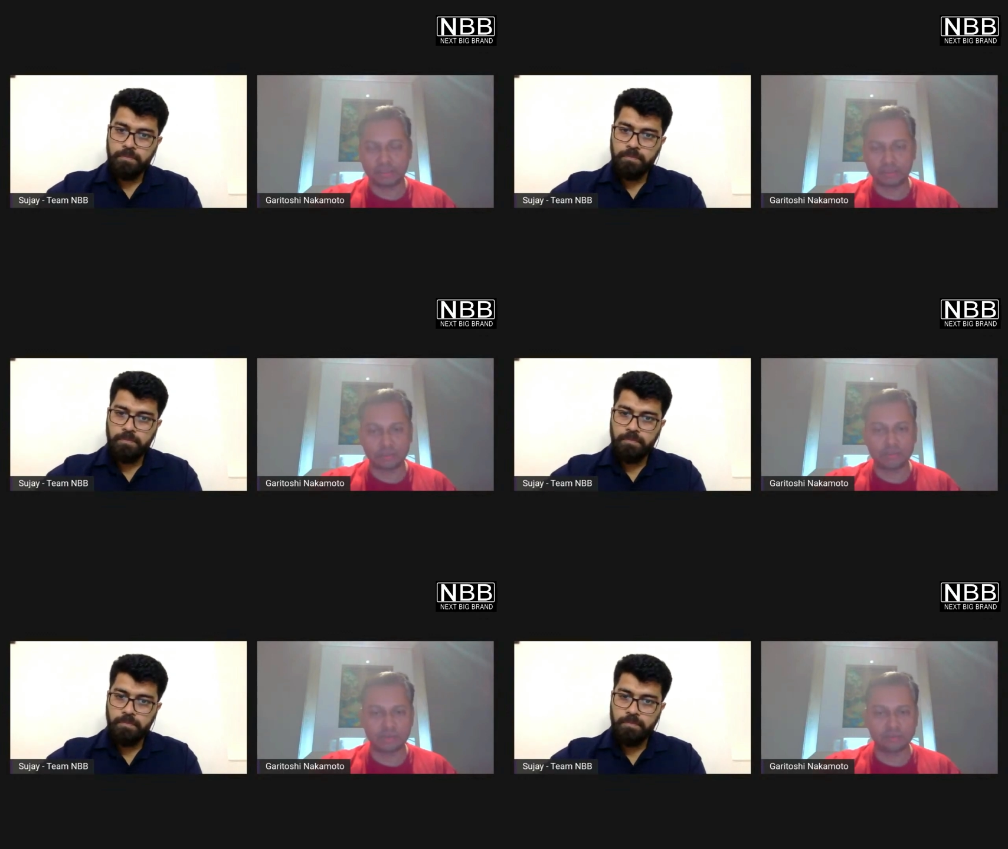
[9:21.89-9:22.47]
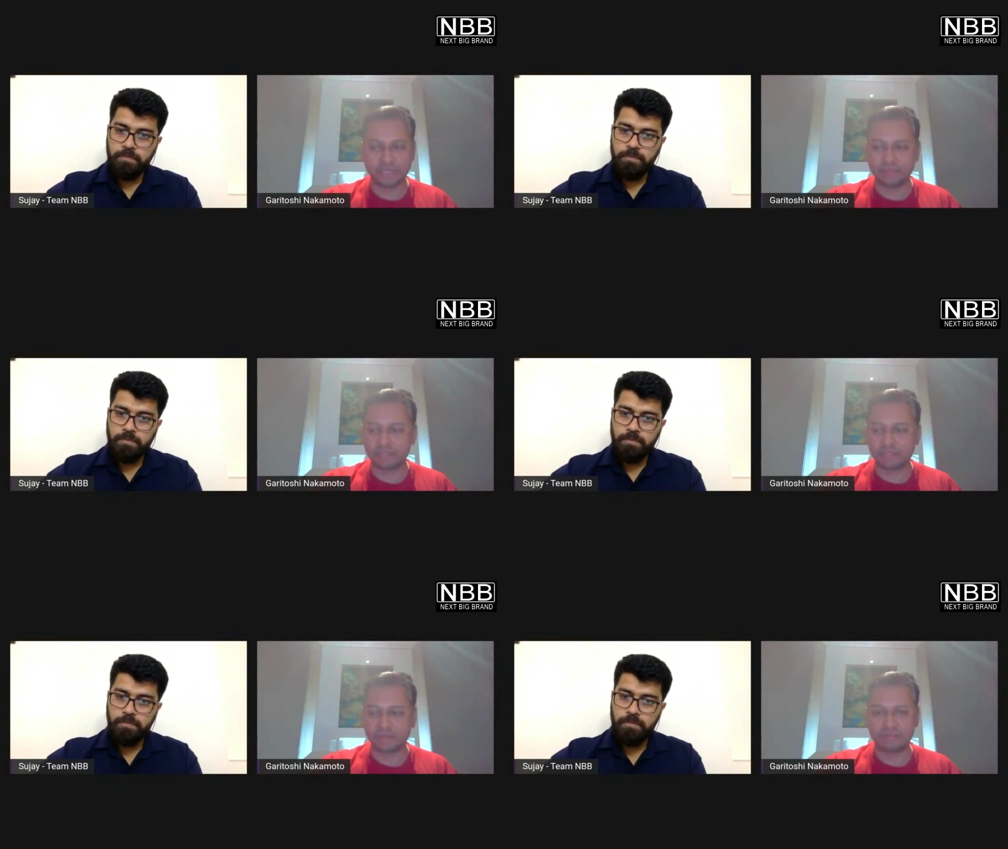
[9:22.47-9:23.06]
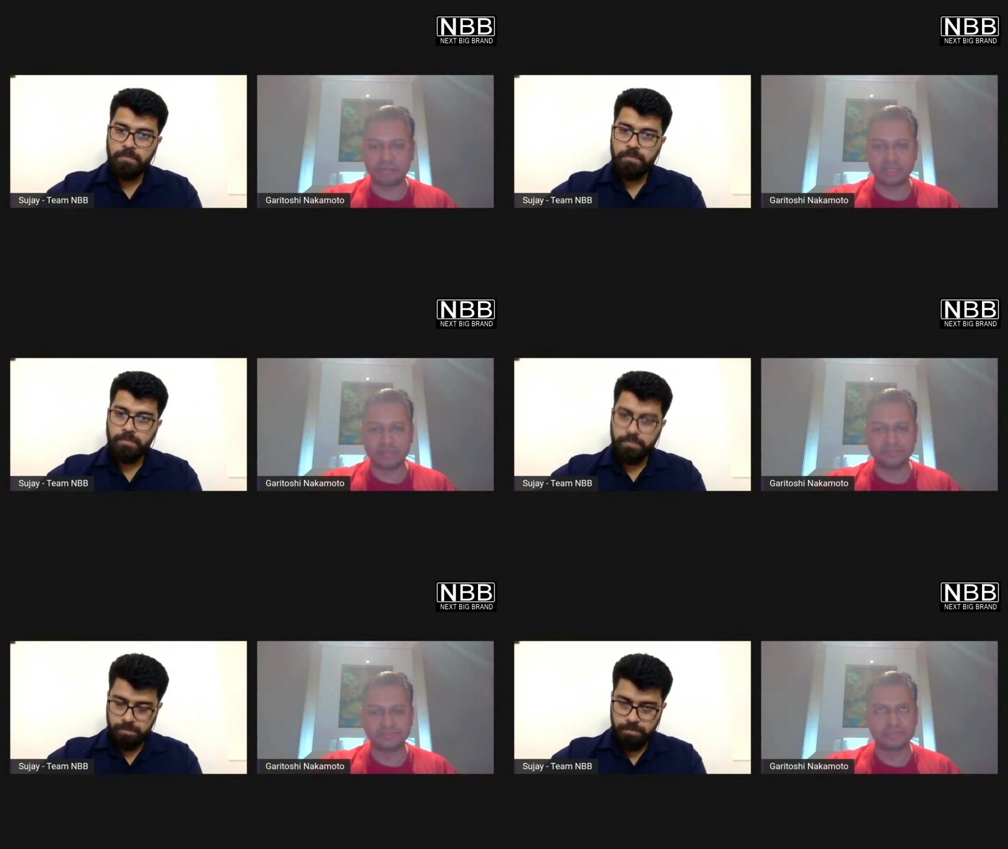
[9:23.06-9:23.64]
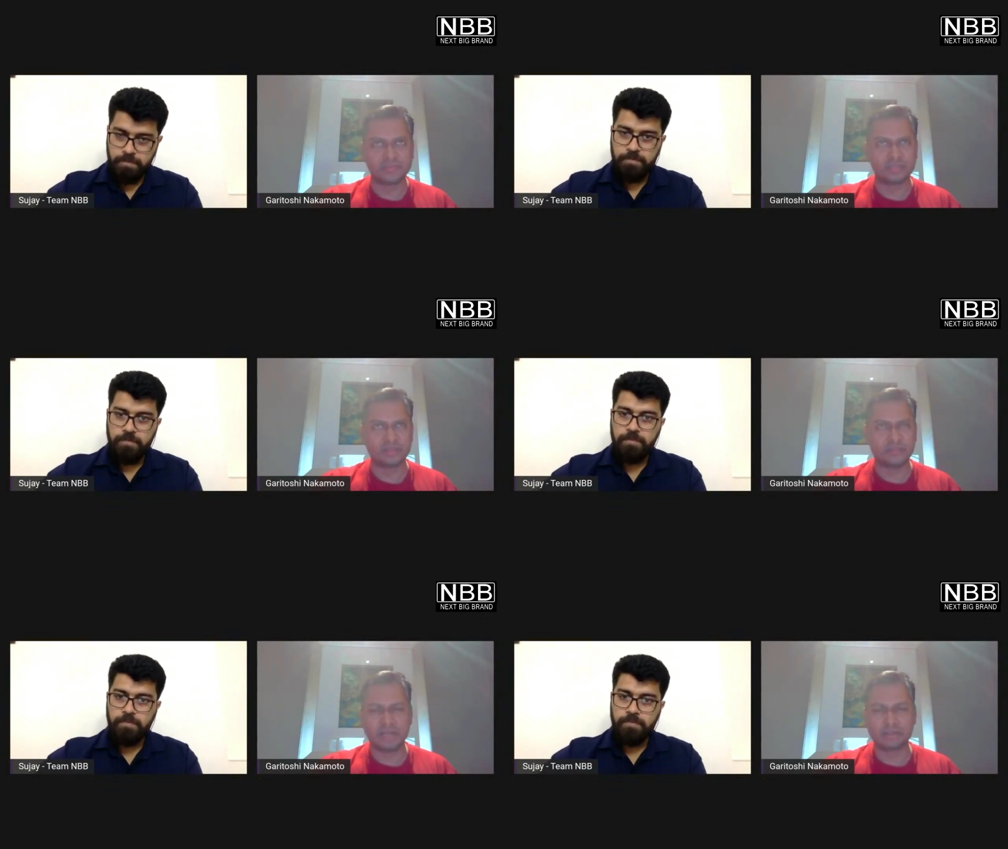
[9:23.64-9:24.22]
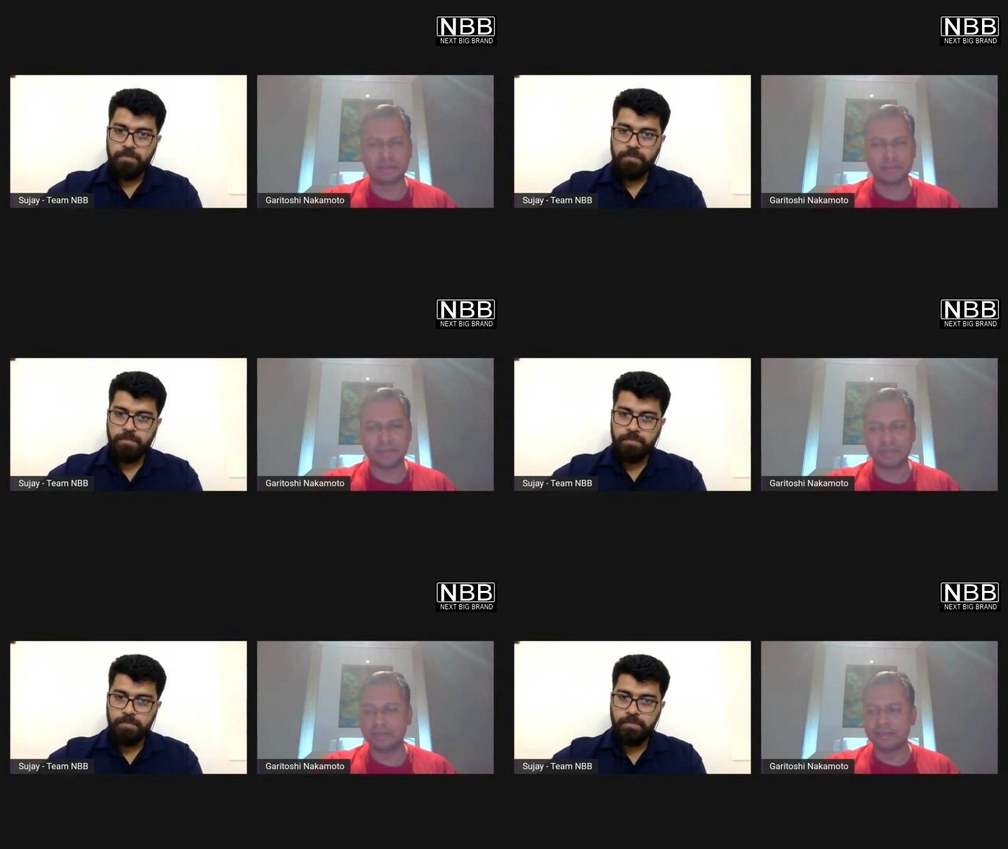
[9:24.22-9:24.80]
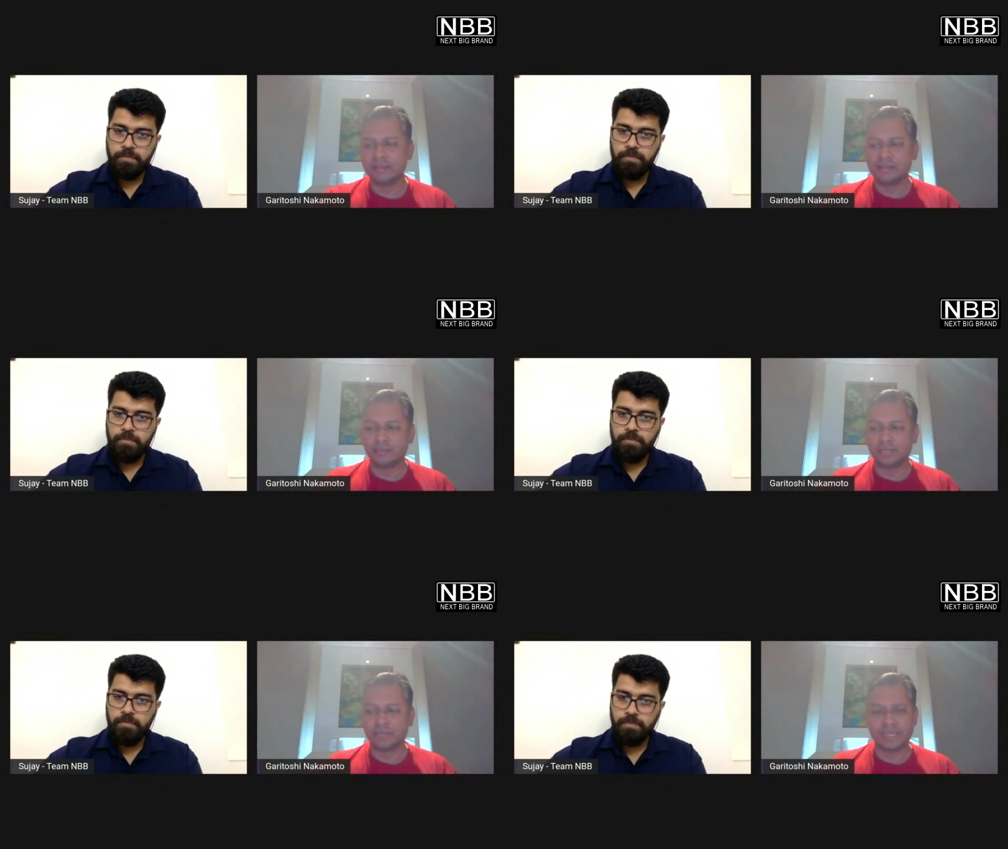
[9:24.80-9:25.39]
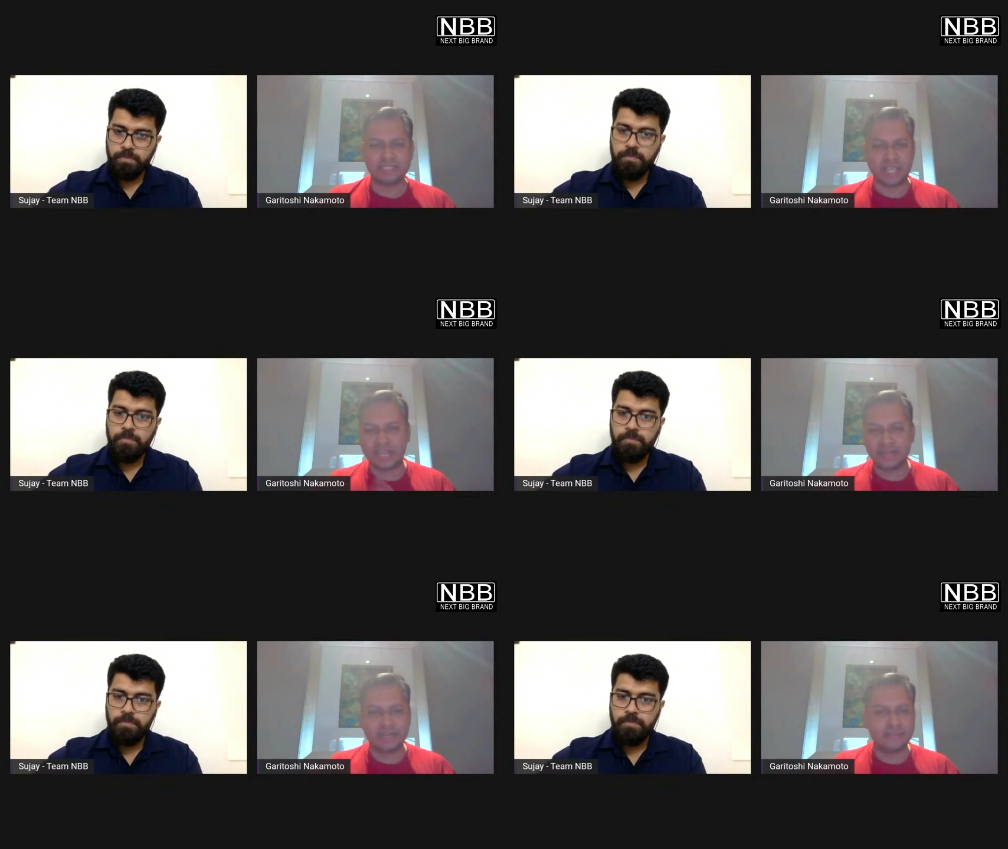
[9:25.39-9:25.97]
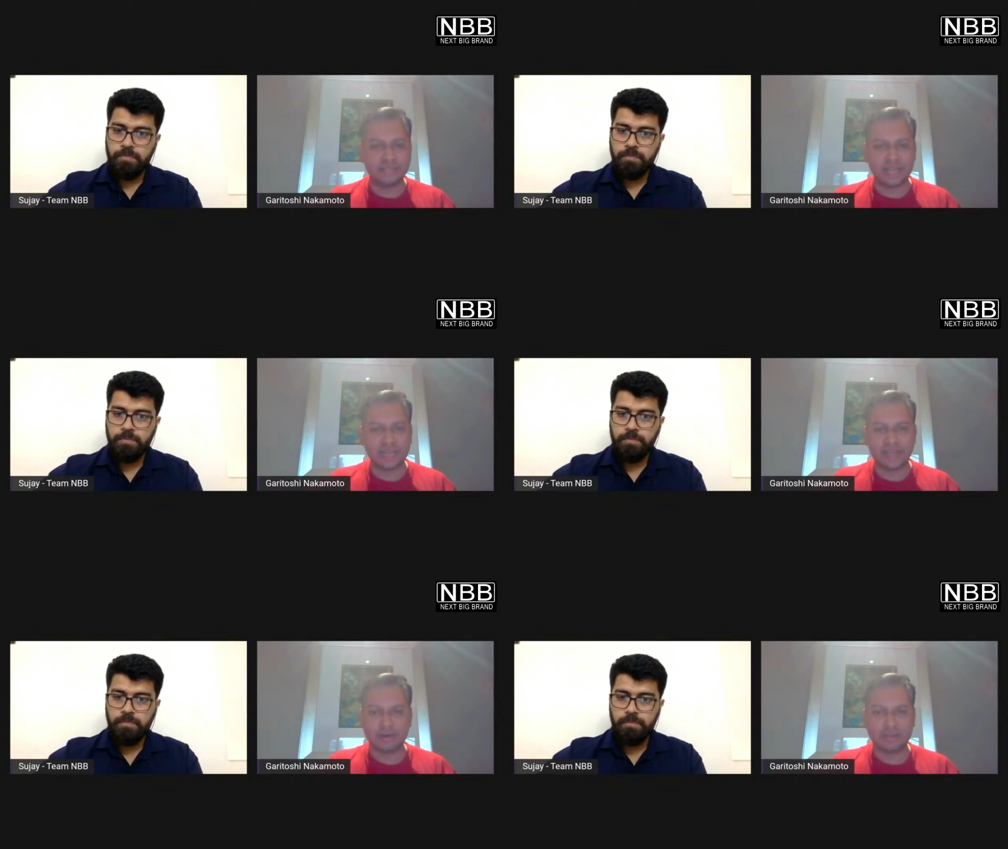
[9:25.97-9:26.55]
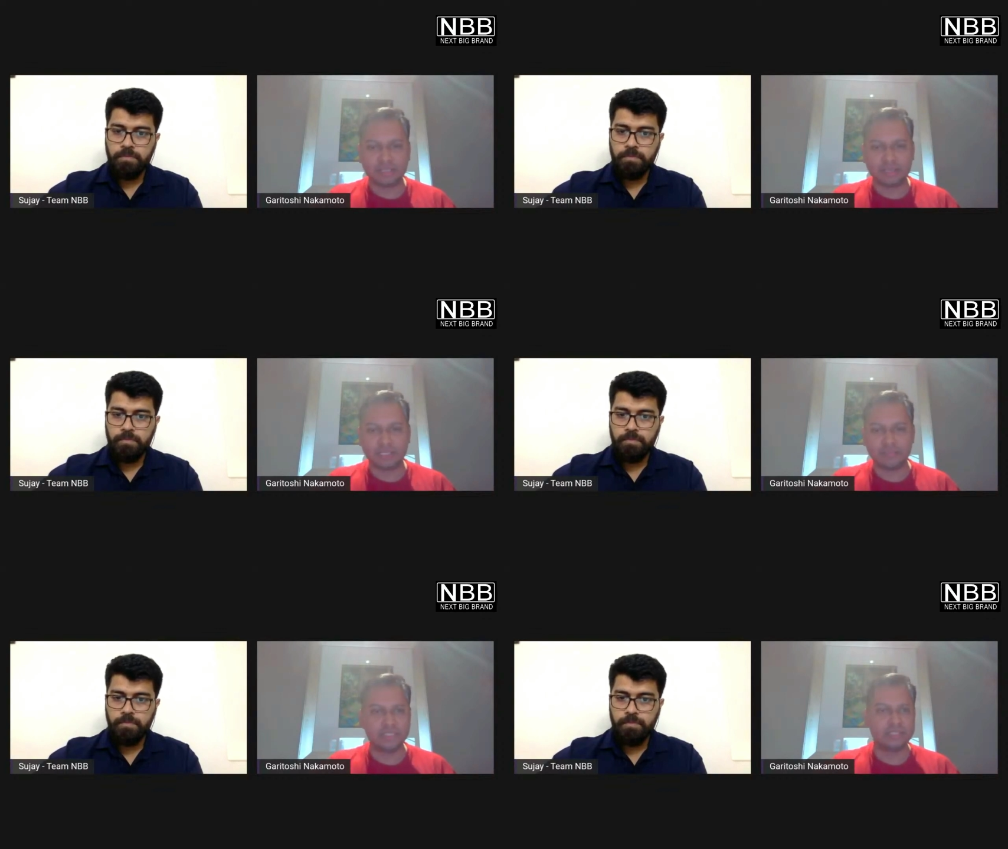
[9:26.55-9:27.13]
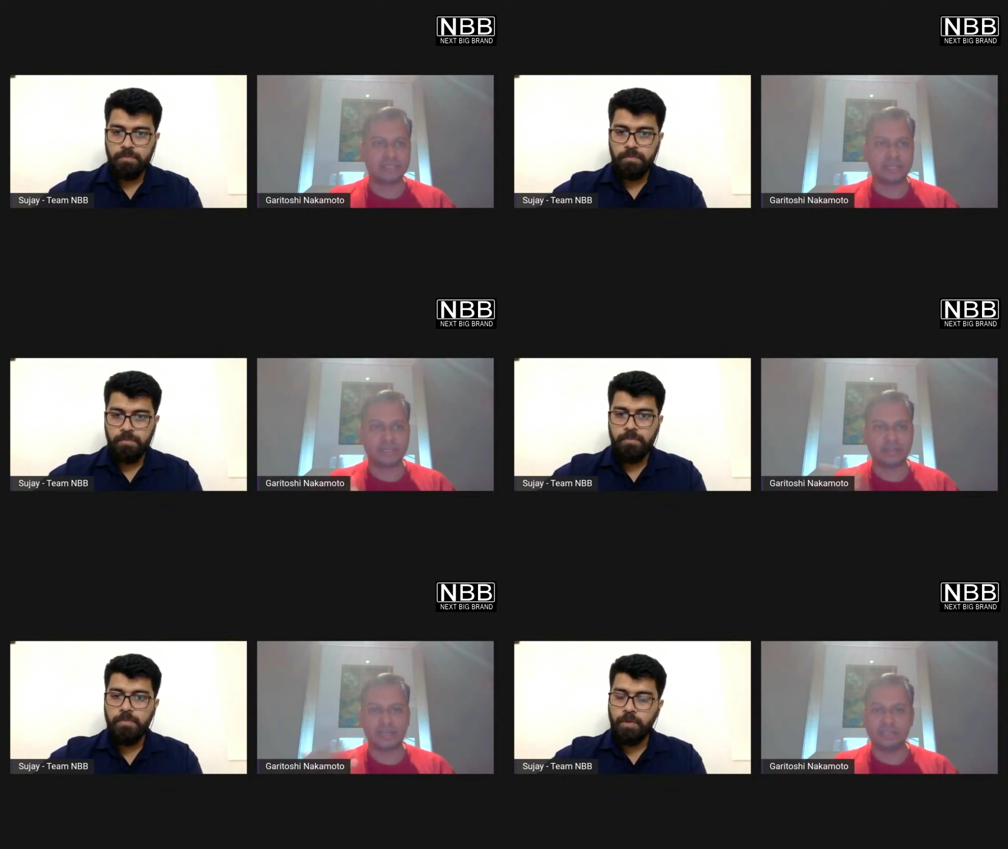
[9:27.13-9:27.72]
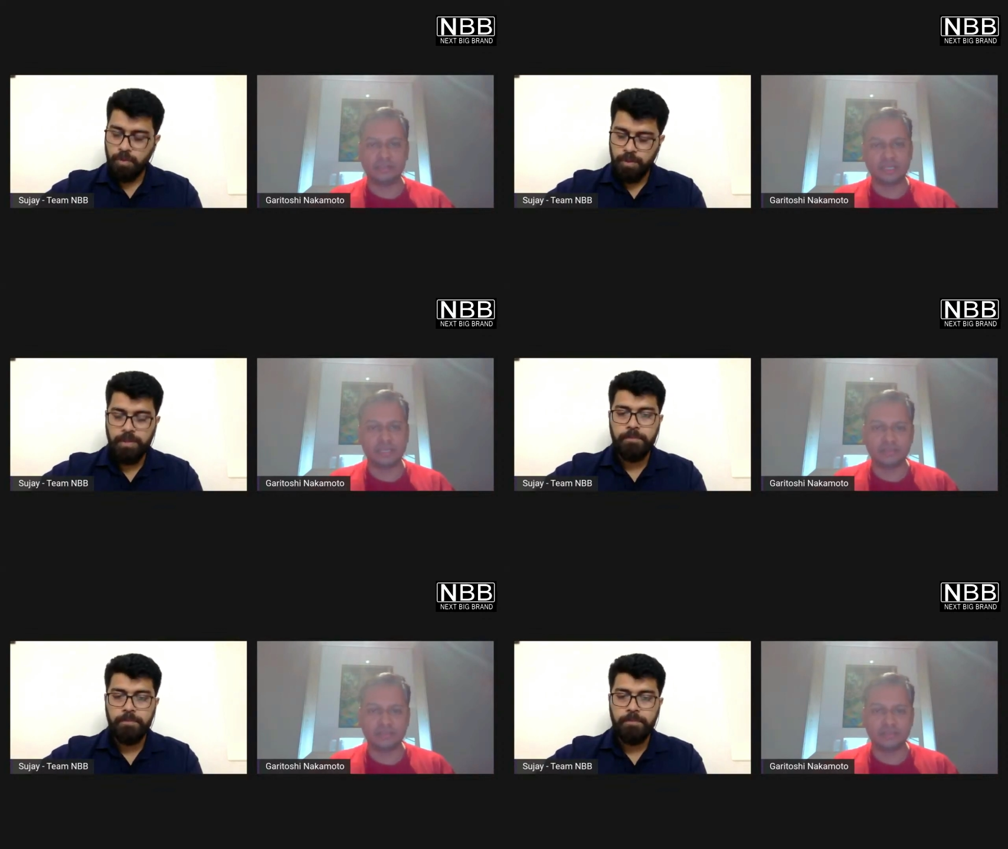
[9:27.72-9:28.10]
Speaker 1: The closure of the A was announced in I think March or April, but by jan end we i had all the commitments and i knew okay.